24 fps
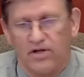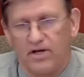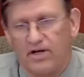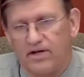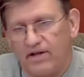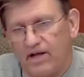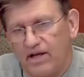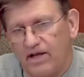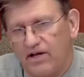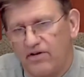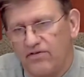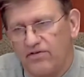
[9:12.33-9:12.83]
at
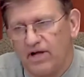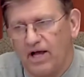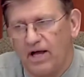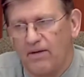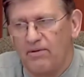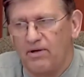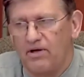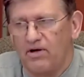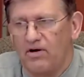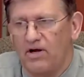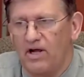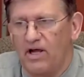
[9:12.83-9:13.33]
taking a job
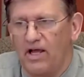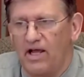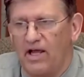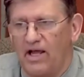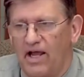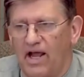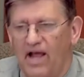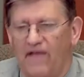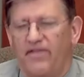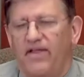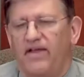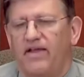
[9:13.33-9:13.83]
here,
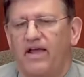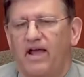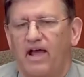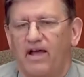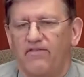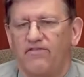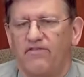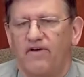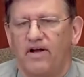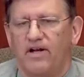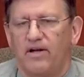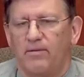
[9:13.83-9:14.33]
and they can't
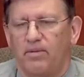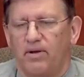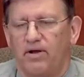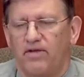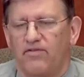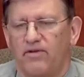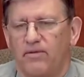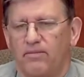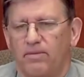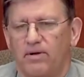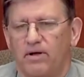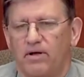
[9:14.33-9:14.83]
find a place
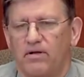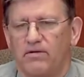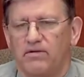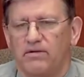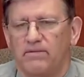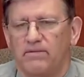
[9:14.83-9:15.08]
to build.